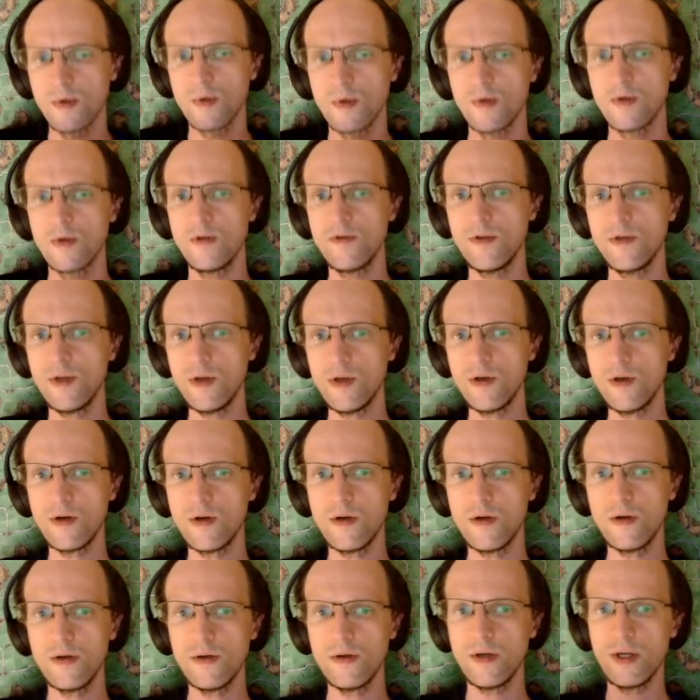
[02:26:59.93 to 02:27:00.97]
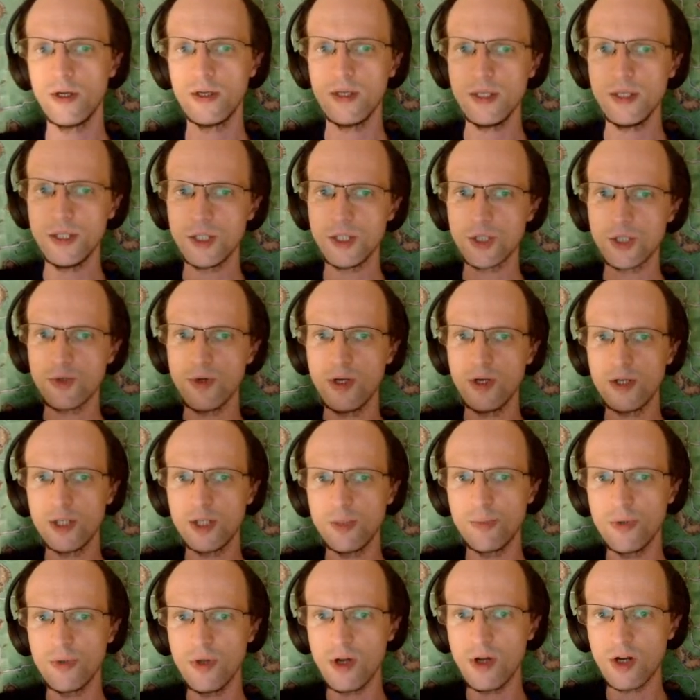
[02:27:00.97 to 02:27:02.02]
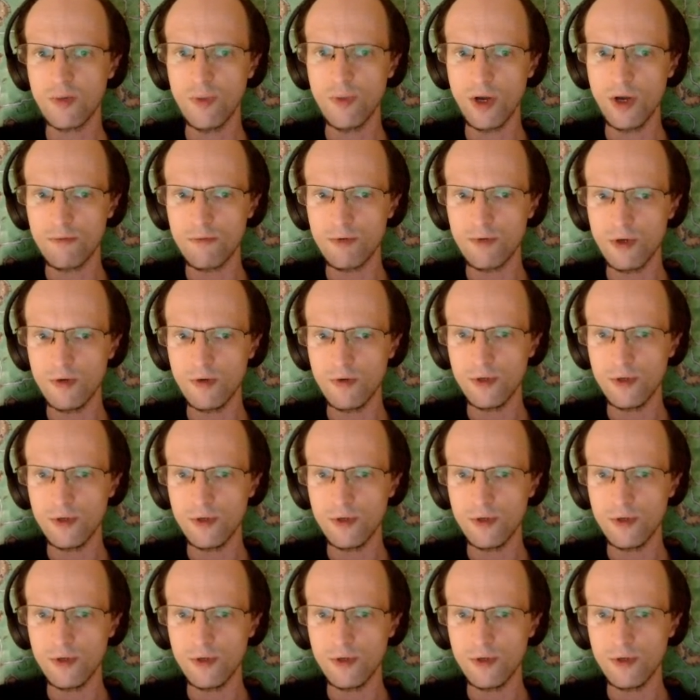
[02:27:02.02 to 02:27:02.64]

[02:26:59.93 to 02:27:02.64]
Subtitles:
They are, I guess, trying to block my road.